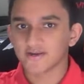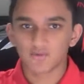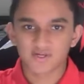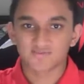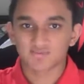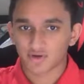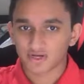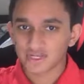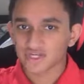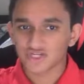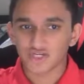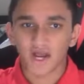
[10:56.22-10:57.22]
was
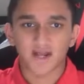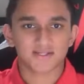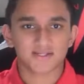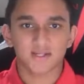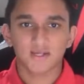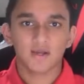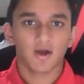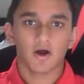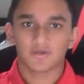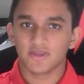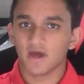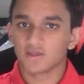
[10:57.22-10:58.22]
breaking shots
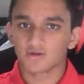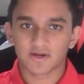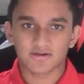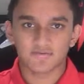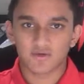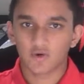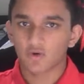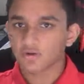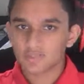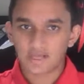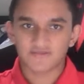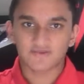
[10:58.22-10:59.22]
on the other end of the
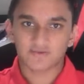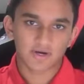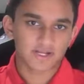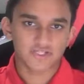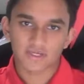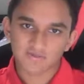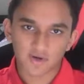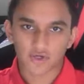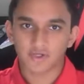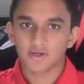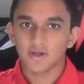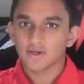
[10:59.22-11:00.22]
court, left and right. James
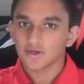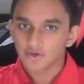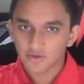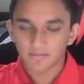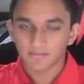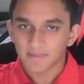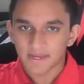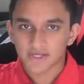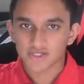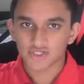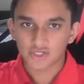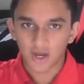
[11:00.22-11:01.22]
Harden couldn't make
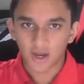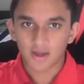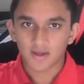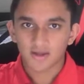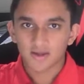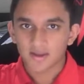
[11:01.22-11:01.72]
a shot.